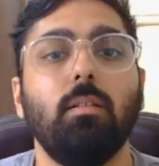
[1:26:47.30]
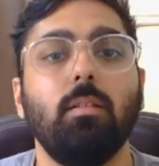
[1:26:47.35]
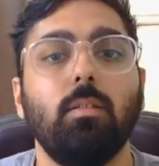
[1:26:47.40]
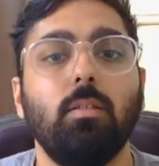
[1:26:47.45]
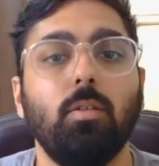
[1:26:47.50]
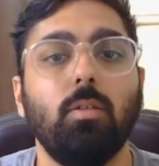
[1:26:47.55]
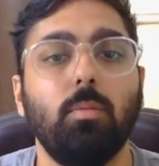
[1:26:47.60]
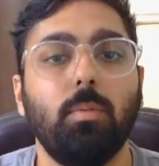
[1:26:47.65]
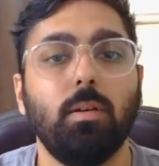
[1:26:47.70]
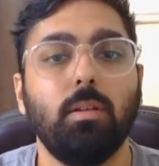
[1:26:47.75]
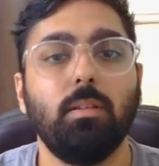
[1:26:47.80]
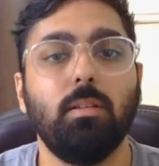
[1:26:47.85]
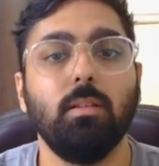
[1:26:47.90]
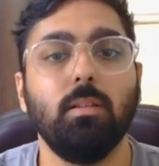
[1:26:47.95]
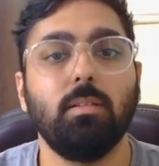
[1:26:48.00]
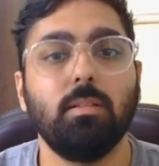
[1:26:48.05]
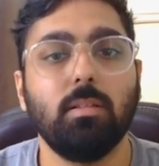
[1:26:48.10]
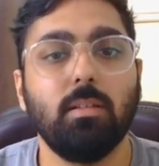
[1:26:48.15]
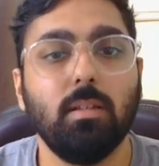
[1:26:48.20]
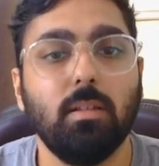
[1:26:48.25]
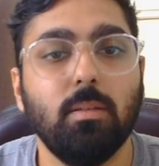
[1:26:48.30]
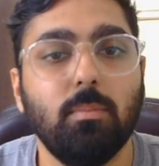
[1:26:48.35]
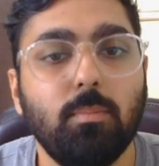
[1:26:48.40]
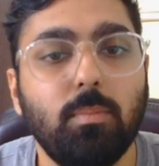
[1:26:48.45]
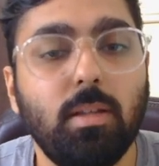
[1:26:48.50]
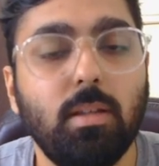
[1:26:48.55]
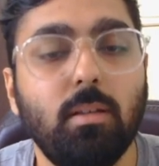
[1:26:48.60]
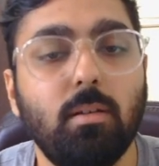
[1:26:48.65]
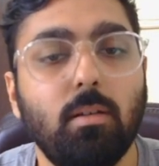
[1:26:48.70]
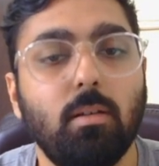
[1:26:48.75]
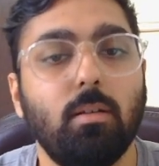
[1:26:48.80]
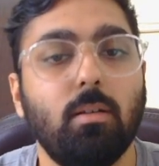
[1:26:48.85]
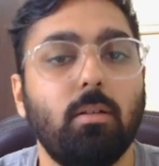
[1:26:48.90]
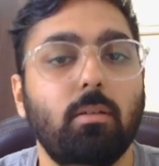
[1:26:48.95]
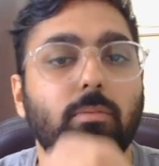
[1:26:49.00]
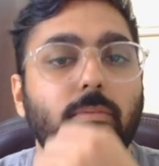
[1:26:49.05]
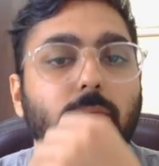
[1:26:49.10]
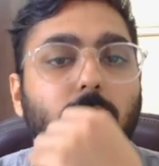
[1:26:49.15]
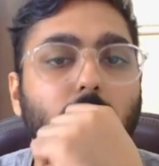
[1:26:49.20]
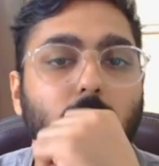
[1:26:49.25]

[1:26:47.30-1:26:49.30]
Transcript: No, but this can be of